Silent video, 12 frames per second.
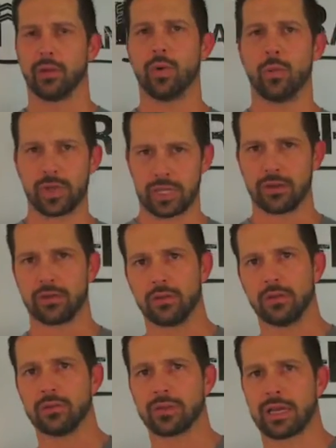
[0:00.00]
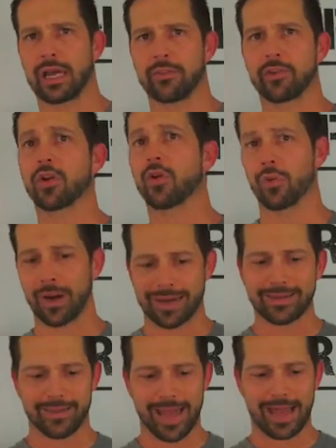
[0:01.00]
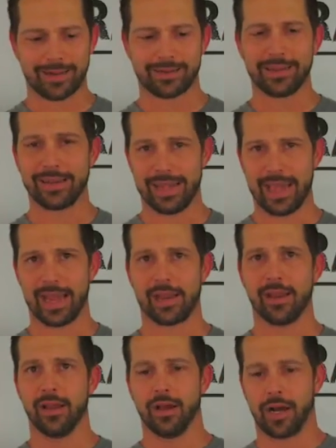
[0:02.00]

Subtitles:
what we can do to kind of correct that today